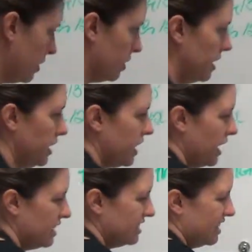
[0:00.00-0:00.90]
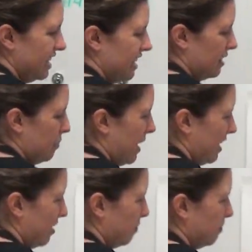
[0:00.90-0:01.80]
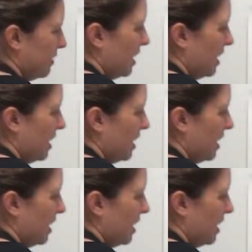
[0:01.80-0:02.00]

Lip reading: here. He kind of did it at the bottom.